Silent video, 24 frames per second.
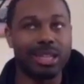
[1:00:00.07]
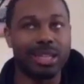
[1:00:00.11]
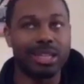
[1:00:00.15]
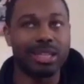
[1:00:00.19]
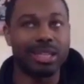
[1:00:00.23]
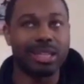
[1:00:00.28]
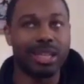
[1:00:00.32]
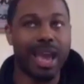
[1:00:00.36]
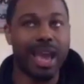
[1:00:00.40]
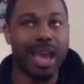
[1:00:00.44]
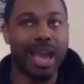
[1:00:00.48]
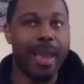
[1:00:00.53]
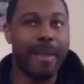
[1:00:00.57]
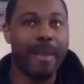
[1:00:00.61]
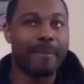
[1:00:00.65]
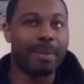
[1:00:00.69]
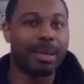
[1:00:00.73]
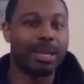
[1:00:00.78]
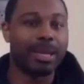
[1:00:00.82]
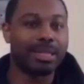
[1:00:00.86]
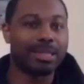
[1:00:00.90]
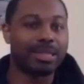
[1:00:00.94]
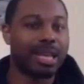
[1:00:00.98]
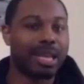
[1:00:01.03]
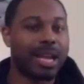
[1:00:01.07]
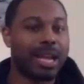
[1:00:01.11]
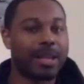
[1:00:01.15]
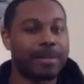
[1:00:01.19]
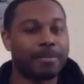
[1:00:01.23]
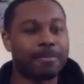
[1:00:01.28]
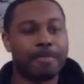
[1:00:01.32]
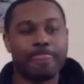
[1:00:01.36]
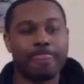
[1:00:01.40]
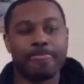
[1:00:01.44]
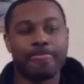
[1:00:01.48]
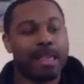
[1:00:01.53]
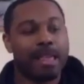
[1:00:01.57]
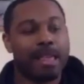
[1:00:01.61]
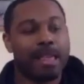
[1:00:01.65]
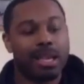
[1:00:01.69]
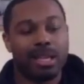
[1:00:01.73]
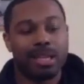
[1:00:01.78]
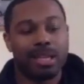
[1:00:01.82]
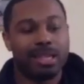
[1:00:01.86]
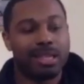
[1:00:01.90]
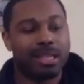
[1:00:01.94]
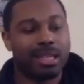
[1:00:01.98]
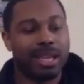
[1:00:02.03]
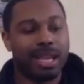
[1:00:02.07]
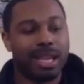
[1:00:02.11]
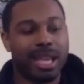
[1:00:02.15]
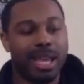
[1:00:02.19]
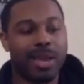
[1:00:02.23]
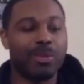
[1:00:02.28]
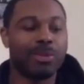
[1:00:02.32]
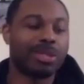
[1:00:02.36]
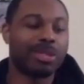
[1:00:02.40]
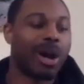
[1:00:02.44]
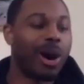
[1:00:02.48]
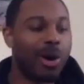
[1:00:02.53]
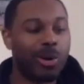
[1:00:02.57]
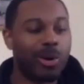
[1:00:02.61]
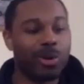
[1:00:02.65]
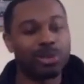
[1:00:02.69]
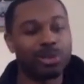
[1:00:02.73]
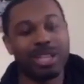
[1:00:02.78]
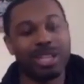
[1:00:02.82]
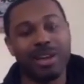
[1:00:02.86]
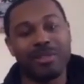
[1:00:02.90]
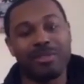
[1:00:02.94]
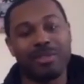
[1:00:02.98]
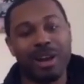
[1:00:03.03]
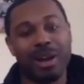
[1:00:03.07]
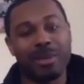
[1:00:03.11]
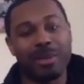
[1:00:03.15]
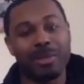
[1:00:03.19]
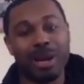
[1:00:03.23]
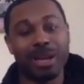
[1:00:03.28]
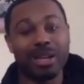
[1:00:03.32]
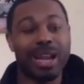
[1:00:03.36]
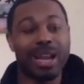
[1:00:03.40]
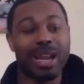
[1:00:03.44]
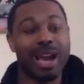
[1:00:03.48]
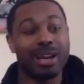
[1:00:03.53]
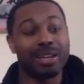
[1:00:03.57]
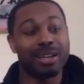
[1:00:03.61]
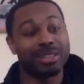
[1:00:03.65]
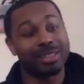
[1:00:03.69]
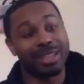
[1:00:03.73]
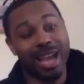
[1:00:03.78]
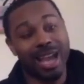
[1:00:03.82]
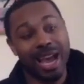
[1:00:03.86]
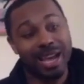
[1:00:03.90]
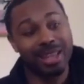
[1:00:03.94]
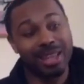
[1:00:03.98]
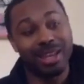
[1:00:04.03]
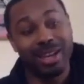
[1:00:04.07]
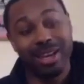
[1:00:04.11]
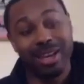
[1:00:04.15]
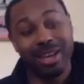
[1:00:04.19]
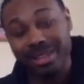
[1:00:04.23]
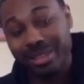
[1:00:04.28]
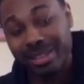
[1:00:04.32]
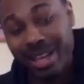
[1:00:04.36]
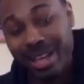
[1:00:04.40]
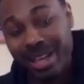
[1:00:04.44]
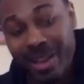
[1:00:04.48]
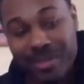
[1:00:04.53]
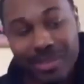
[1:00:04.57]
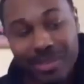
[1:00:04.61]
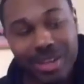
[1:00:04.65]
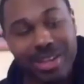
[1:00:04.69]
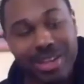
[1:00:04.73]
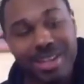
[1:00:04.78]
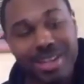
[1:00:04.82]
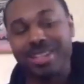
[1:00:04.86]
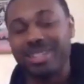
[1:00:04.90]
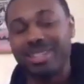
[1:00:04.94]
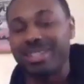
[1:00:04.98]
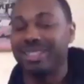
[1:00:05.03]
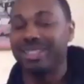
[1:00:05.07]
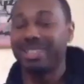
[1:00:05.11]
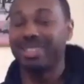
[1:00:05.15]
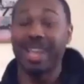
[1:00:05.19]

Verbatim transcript: at the end of the game, but it's like it was old Stephon Martin. Now, now young Stephon.